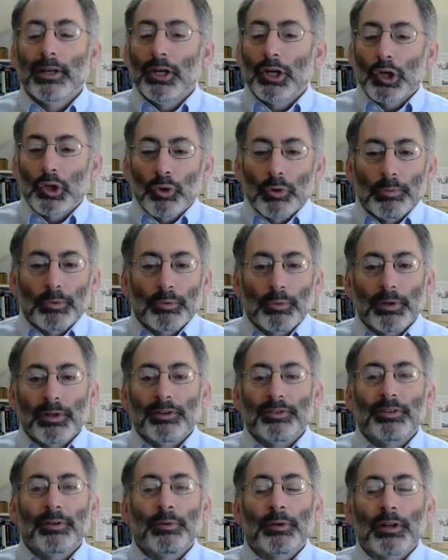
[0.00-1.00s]
Groups want to
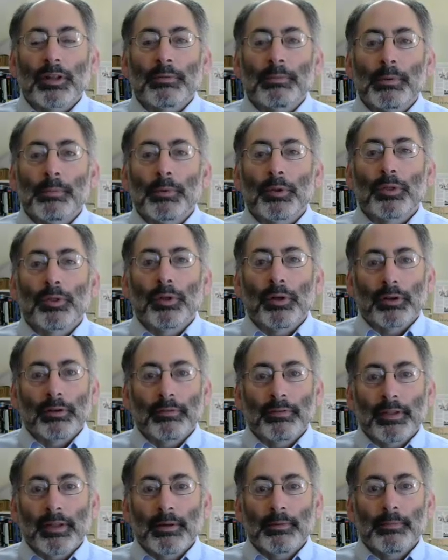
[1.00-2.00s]
see what other people thought of
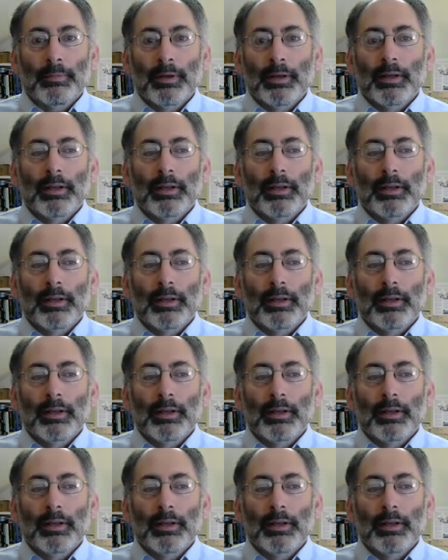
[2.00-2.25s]
them.